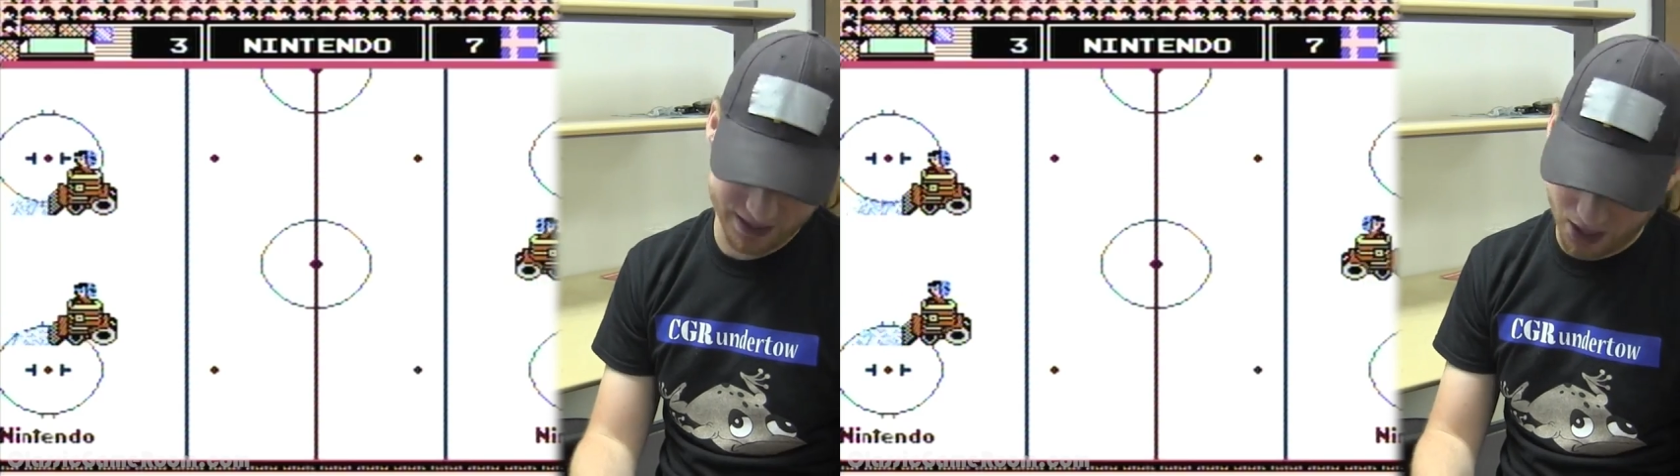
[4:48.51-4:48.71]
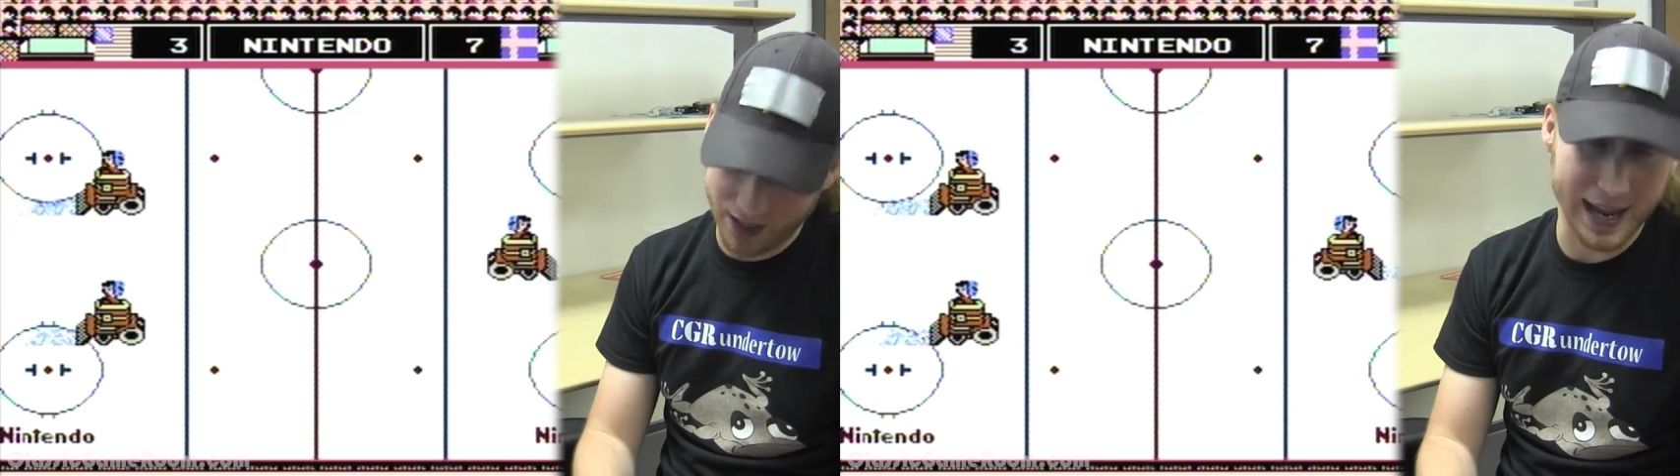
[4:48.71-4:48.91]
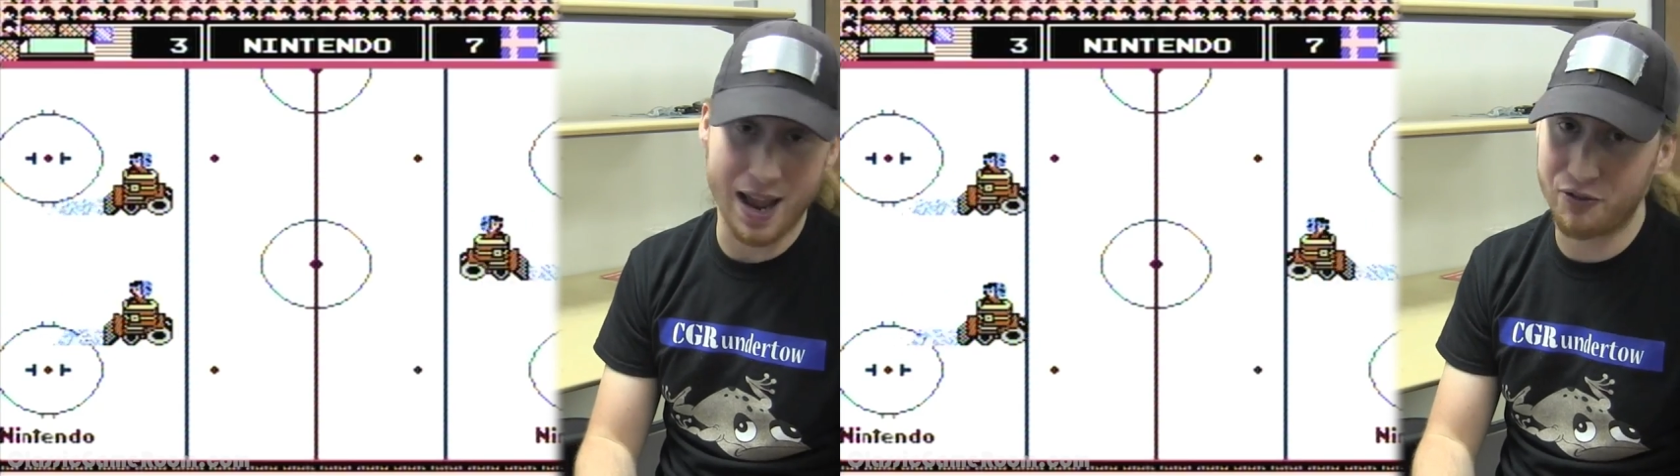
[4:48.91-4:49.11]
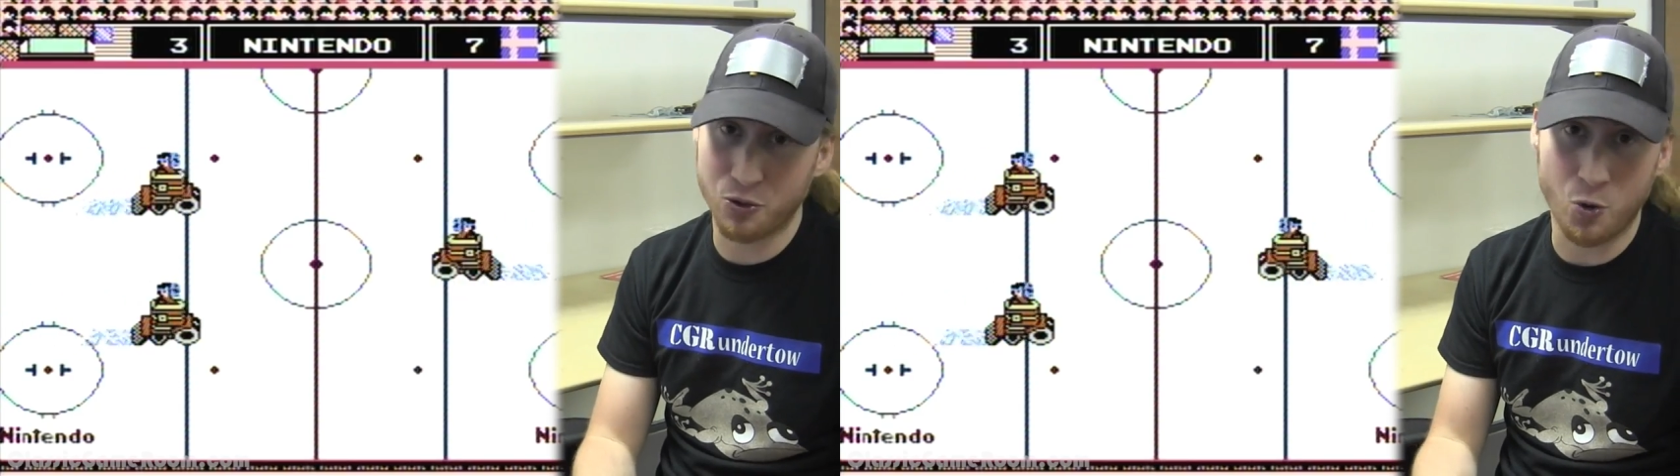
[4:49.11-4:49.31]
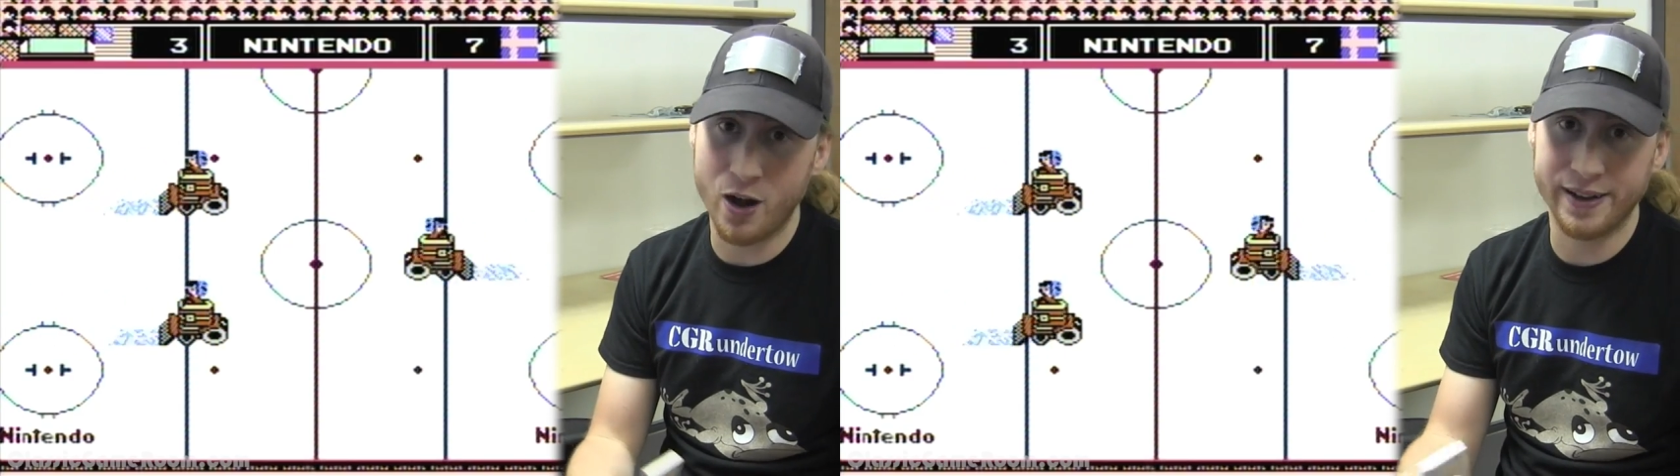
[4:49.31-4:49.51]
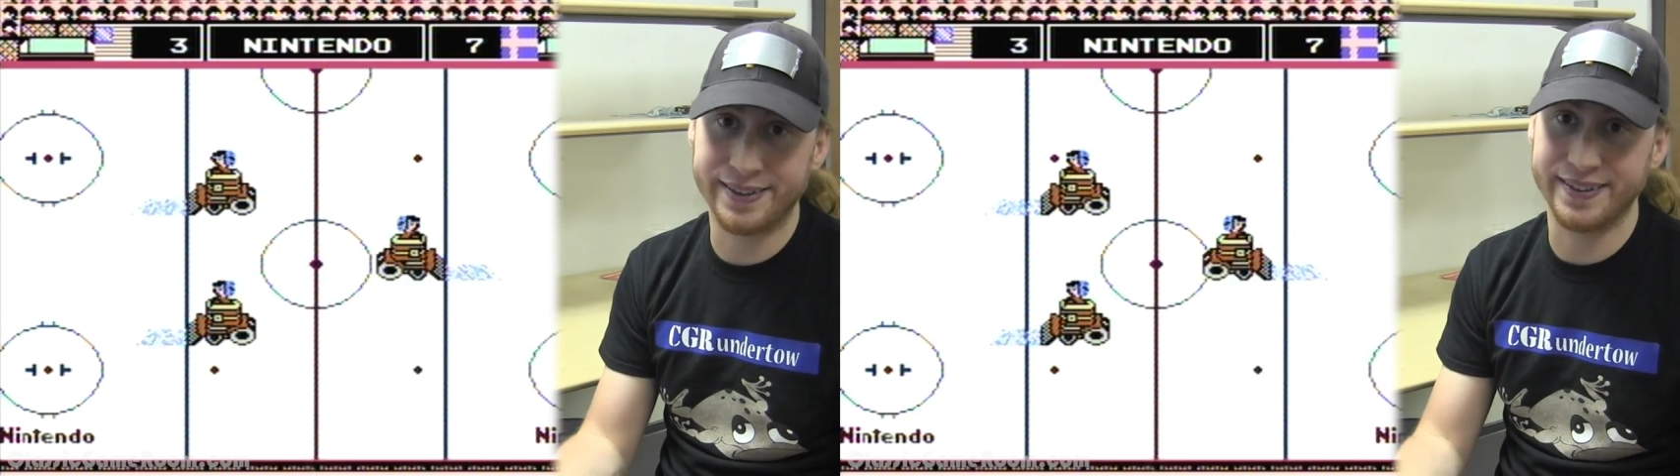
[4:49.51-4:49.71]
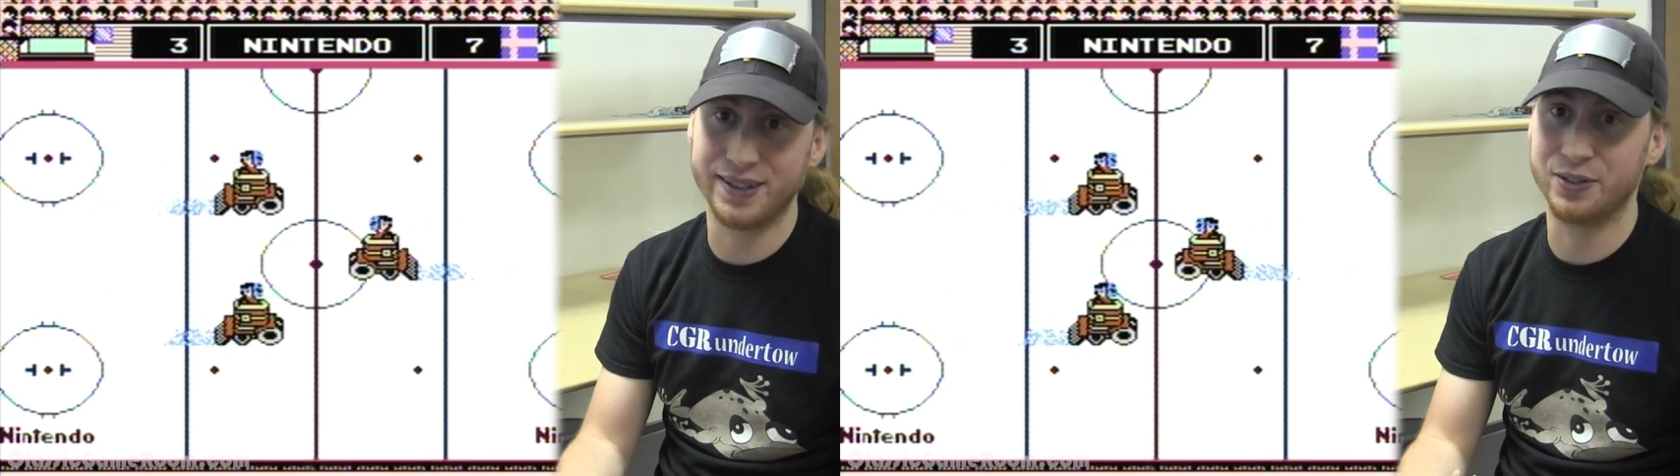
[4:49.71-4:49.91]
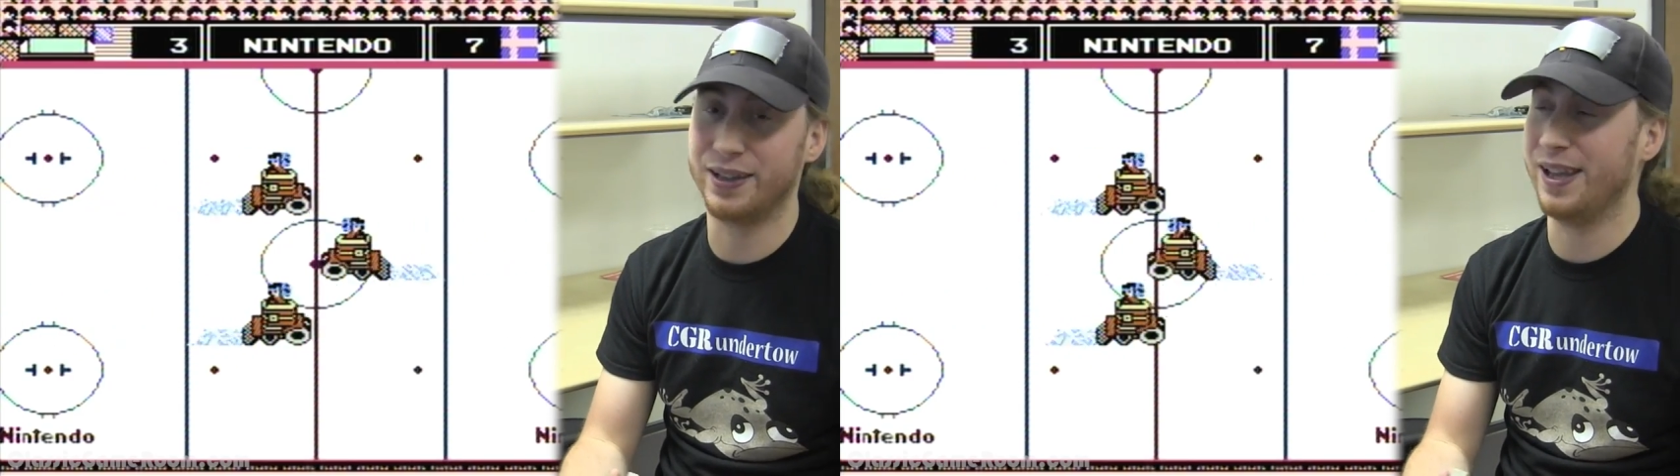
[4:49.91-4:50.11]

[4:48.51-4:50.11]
That's all I ever wanted to do